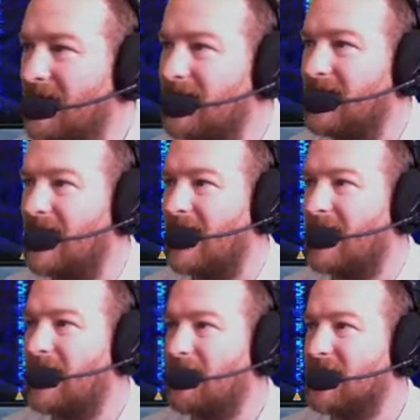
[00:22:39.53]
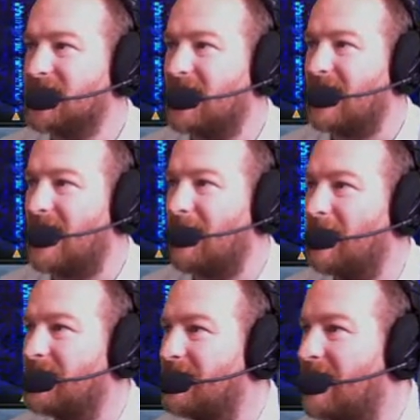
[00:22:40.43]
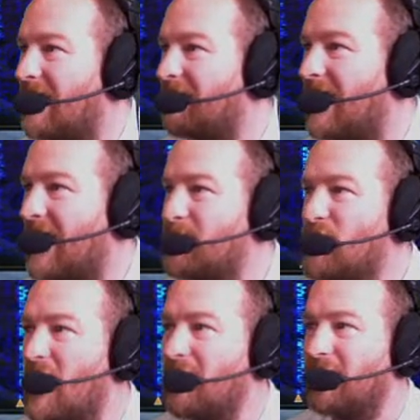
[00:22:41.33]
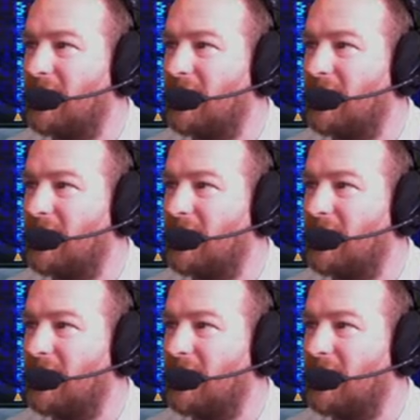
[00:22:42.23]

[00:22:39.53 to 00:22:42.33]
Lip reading: Yeah, QSL Howard, 5 Bravo